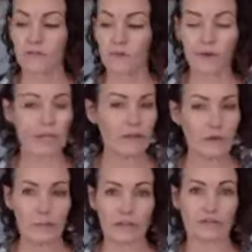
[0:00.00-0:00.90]

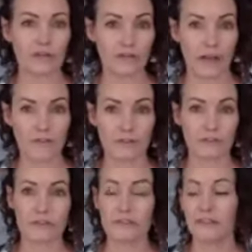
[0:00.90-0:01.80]
40-year-old male truck
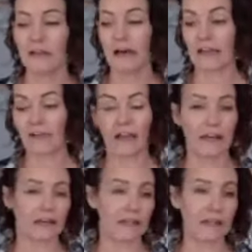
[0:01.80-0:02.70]
drivers. I've
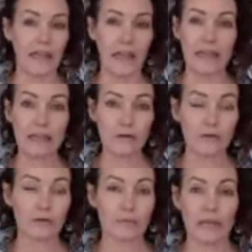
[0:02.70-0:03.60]
had
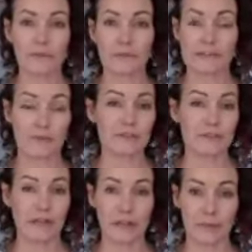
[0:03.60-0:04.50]
80-year-old men with type
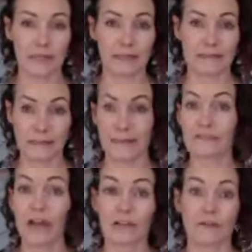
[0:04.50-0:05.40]
2 diabetes. I
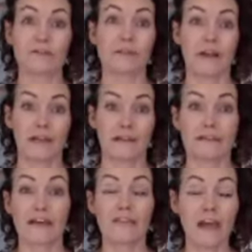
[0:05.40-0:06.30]
have had those
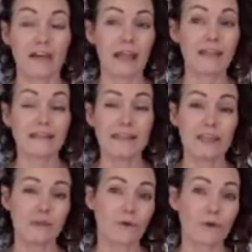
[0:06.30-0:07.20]
clients. I've had
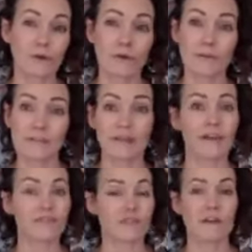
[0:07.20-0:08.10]
18-year-old girls that
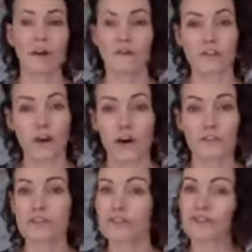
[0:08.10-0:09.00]
have just gone off to
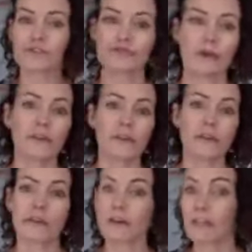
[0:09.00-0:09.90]
college and they're
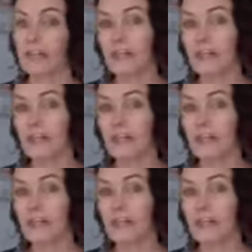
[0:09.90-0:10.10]
struggling on,